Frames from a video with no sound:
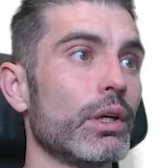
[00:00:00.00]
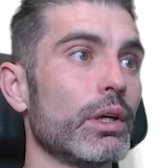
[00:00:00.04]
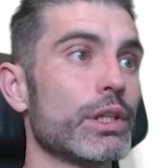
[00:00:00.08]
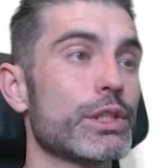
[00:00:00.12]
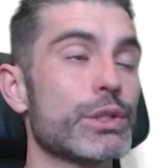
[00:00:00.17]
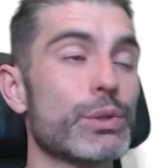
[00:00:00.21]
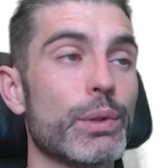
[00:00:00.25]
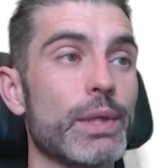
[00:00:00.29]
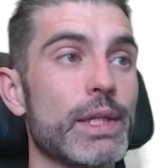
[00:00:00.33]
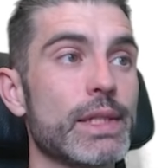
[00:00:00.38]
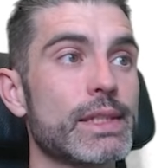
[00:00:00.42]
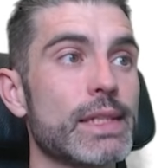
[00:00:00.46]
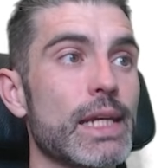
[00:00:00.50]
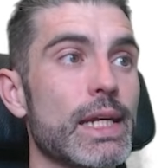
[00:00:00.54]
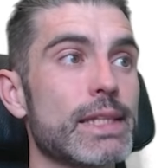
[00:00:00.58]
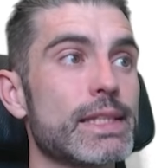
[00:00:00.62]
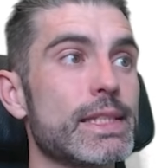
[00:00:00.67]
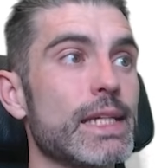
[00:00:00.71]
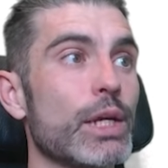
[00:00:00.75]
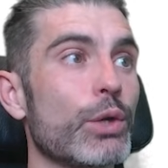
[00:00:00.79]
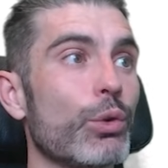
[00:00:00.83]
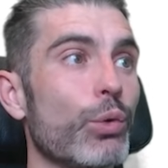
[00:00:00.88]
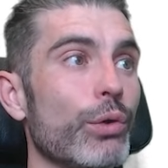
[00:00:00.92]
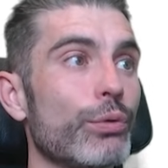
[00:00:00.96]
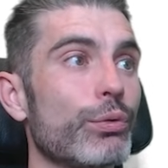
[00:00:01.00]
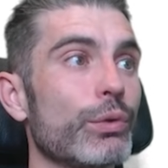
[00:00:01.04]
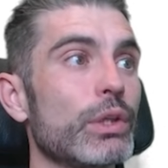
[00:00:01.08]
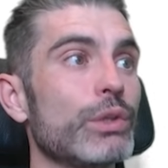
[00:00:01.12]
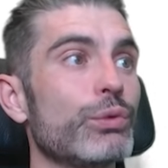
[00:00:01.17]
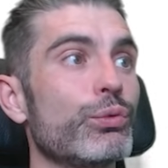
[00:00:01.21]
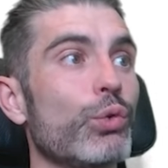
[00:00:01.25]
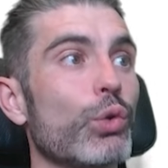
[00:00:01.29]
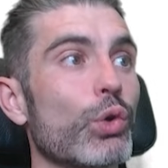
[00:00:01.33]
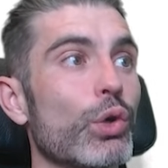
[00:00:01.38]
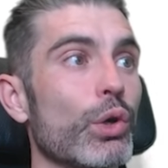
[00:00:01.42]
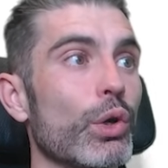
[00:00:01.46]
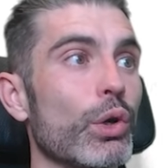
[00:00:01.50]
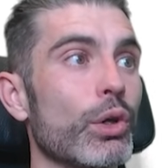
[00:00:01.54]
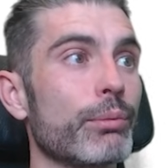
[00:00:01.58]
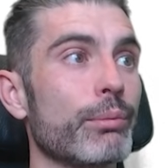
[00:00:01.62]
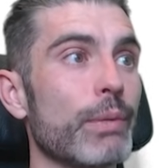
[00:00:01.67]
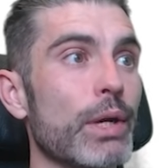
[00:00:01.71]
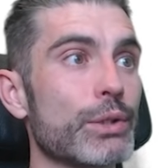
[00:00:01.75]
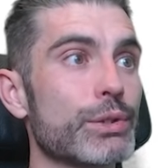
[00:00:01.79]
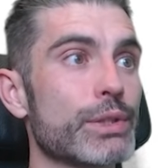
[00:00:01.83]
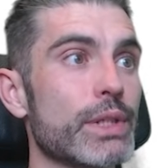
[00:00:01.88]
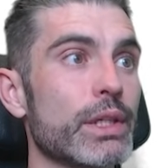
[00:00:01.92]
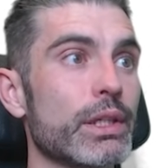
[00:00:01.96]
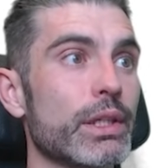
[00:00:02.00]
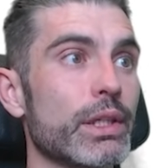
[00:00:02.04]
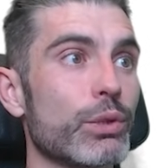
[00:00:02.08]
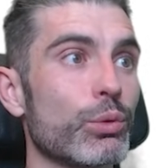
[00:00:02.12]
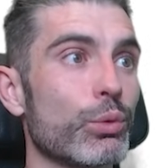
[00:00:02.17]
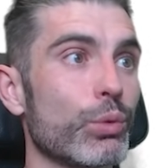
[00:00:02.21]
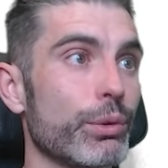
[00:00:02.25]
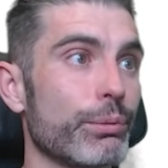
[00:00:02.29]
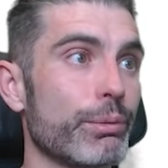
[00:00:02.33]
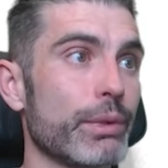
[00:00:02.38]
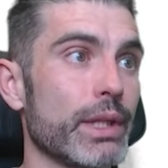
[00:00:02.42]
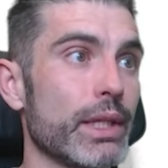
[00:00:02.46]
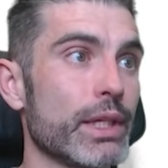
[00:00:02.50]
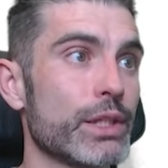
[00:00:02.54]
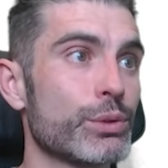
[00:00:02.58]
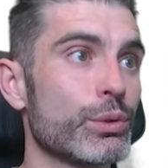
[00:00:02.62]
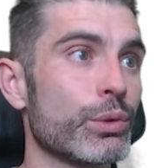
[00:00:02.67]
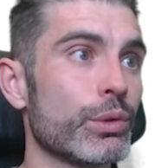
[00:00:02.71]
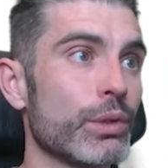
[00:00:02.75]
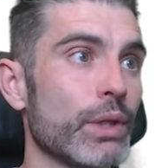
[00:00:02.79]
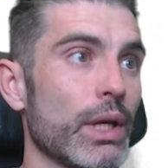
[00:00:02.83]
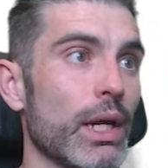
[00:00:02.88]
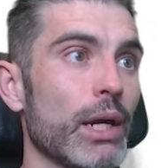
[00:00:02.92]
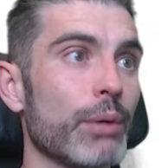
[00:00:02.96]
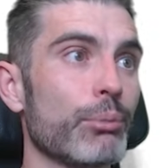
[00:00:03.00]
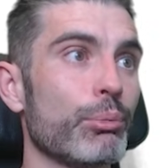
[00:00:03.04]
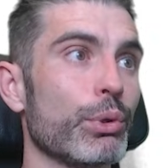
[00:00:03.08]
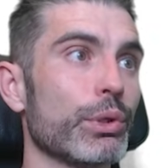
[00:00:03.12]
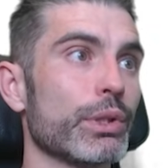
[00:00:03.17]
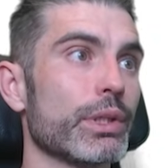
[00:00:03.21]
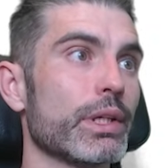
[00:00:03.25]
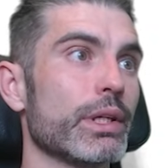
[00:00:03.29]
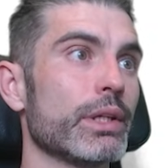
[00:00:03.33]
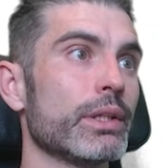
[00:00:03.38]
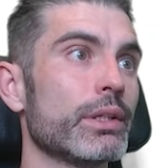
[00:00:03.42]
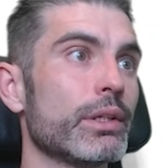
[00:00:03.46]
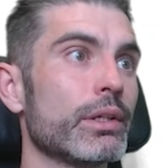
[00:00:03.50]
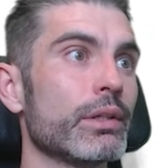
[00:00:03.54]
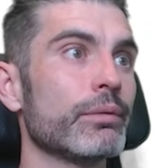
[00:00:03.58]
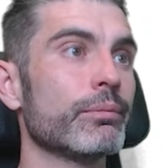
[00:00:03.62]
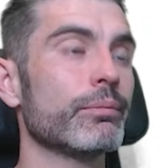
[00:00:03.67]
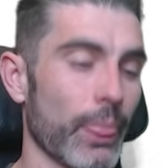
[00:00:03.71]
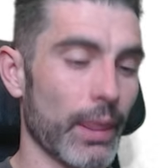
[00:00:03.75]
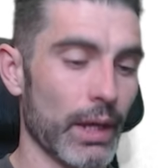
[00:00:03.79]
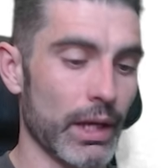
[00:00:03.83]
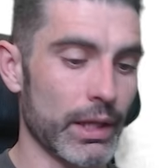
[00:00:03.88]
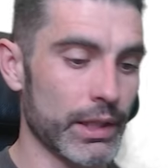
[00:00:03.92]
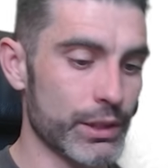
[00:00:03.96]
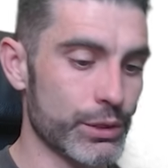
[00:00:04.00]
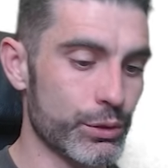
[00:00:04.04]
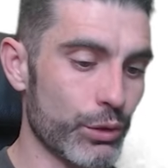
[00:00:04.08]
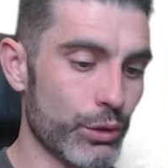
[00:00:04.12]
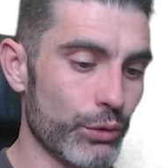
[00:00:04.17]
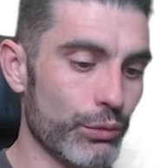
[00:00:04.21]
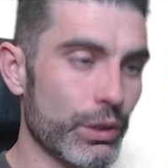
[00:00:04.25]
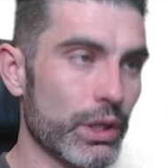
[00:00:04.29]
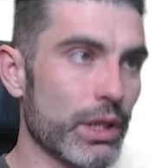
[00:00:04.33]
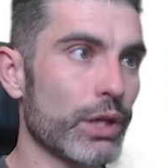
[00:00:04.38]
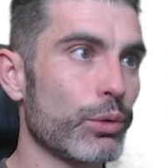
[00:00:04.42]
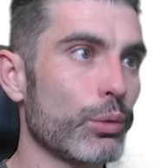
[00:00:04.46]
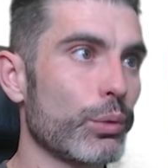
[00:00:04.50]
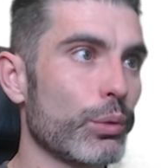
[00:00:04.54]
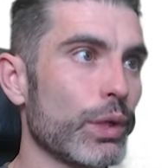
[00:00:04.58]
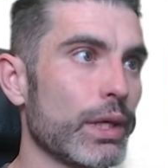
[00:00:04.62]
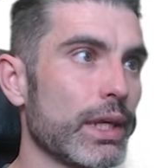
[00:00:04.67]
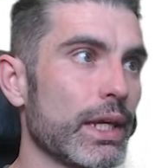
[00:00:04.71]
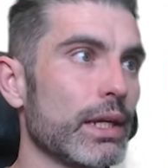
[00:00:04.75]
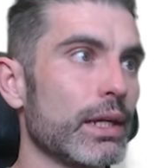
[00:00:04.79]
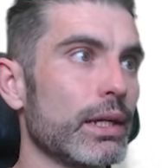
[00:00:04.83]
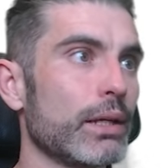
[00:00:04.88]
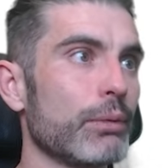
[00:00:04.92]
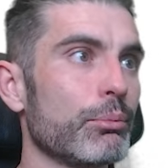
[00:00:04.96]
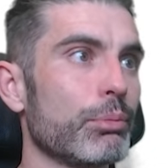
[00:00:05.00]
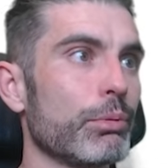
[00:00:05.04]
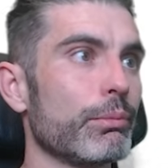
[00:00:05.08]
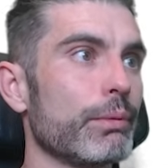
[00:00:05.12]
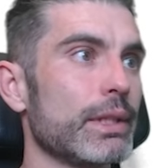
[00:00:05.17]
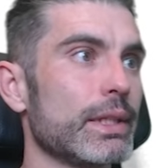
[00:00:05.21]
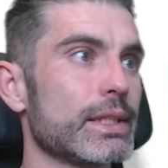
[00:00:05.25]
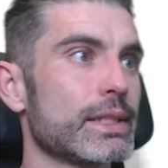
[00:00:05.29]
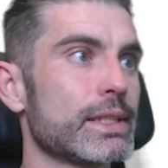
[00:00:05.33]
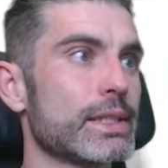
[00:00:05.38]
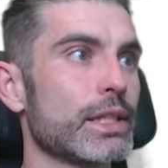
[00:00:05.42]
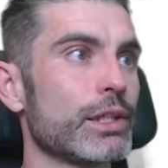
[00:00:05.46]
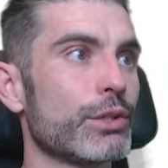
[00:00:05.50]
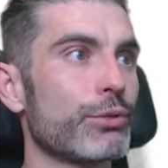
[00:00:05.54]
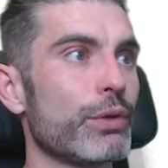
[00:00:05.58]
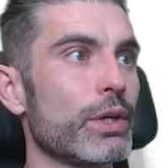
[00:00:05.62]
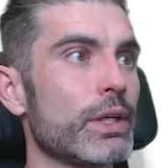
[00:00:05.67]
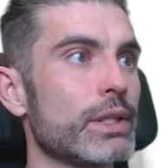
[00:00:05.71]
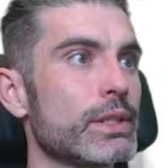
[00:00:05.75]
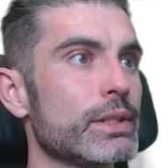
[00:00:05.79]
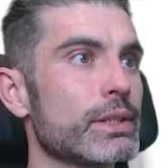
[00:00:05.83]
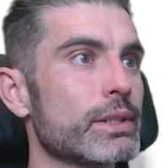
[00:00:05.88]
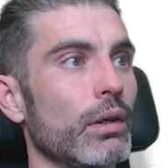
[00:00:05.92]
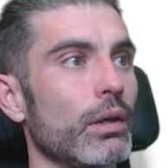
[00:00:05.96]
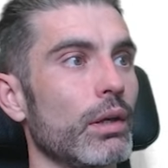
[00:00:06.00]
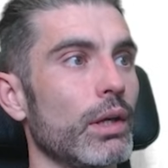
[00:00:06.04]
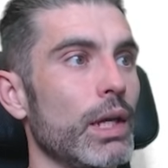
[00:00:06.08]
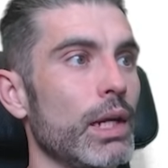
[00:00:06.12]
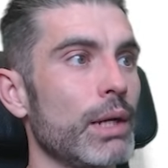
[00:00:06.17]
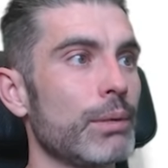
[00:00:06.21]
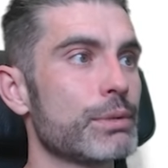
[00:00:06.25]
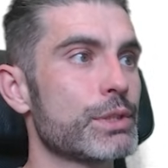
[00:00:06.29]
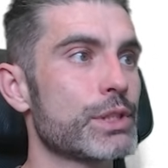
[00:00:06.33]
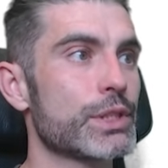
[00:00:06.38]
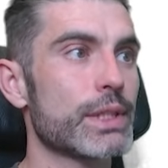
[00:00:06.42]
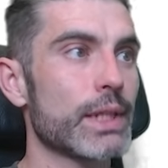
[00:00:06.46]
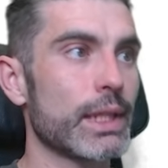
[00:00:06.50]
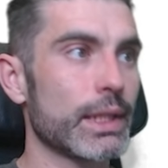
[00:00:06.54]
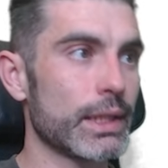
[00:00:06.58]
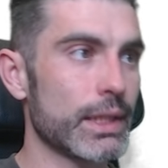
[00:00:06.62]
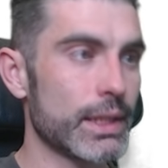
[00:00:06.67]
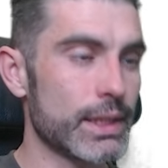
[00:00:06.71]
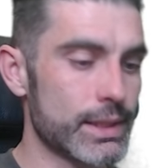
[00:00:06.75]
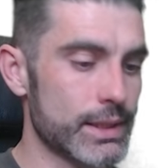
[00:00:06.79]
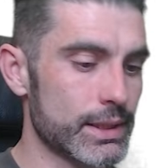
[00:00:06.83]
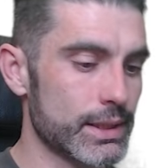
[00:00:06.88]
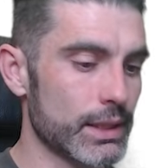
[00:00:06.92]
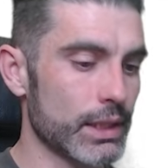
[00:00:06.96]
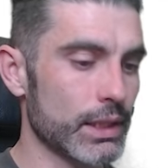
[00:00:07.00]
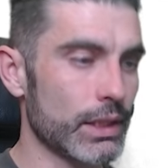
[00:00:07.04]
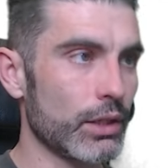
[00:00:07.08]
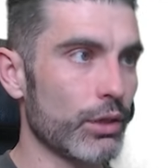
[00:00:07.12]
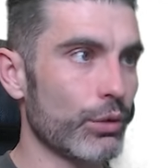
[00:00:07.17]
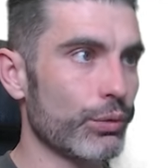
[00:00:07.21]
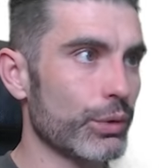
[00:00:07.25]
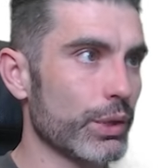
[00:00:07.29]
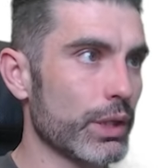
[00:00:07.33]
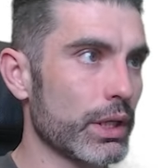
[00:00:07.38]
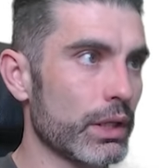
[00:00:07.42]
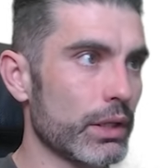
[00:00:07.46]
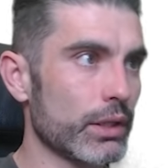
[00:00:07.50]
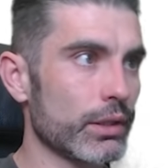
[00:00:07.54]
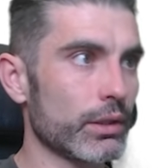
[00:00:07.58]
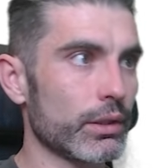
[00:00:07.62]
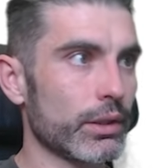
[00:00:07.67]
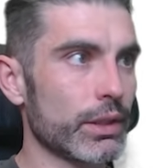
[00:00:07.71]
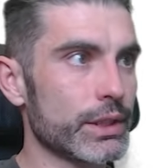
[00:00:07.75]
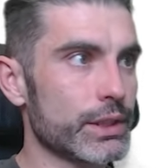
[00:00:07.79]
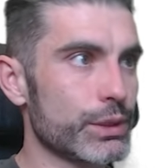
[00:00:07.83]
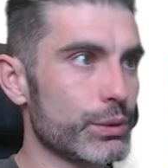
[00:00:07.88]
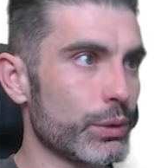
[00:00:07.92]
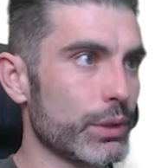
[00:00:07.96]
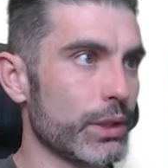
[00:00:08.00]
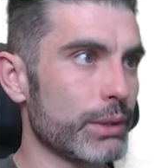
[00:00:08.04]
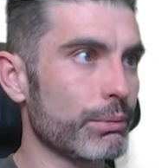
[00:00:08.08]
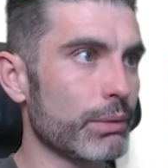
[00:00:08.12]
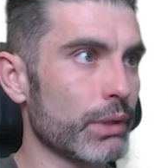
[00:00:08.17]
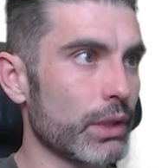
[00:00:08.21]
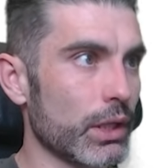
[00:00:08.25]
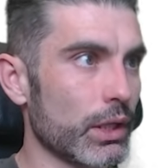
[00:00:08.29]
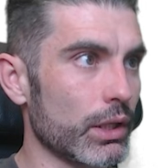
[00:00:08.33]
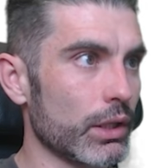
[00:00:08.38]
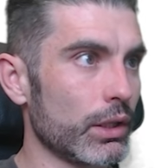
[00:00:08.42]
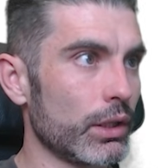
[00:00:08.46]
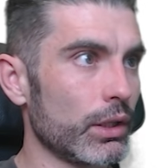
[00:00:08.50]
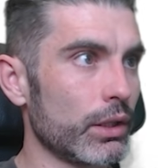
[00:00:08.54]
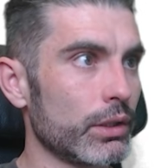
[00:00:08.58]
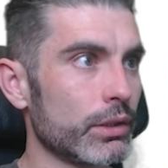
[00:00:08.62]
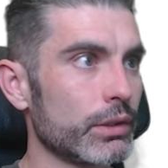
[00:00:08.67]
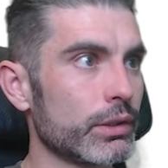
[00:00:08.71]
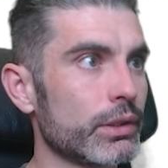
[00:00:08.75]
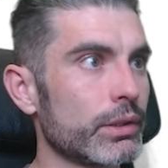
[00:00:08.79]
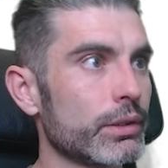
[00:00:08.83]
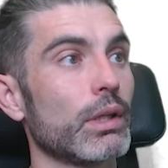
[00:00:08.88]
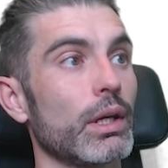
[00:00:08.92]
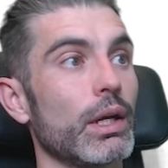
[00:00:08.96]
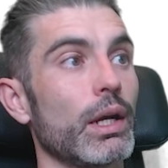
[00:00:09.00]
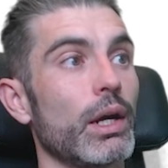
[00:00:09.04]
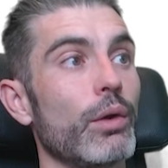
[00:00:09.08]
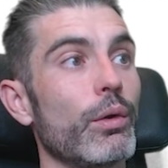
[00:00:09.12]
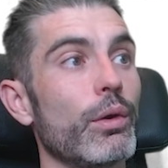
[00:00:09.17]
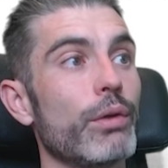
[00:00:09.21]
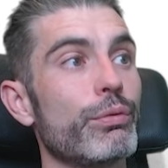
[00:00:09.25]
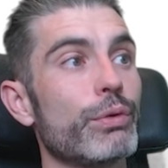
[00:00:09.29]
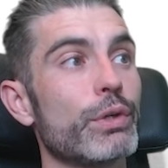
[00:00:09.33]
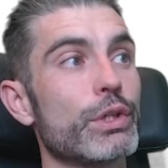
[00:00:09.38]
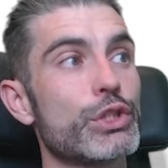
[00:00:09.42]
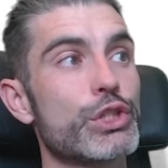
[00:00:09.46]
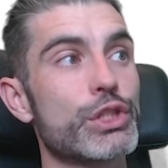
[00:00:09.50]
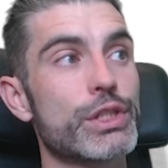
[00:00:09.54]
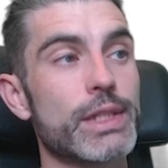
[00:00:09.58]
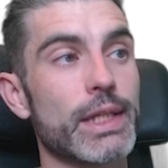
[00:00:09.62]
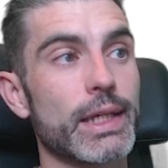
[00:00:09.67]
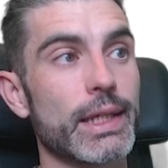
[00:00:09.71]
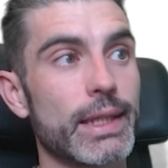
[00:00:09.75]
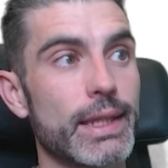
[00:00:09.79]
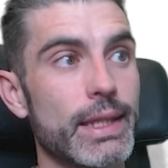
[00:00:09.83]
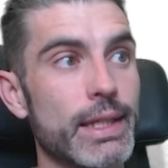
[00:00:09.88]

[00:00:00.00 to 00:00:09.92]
So in this case, the equivalent for on mouse enter would be this one, I pointer enter. And this one over here, we can implement this interface. And it's just like this. And over here, let's do debug.log. However, just like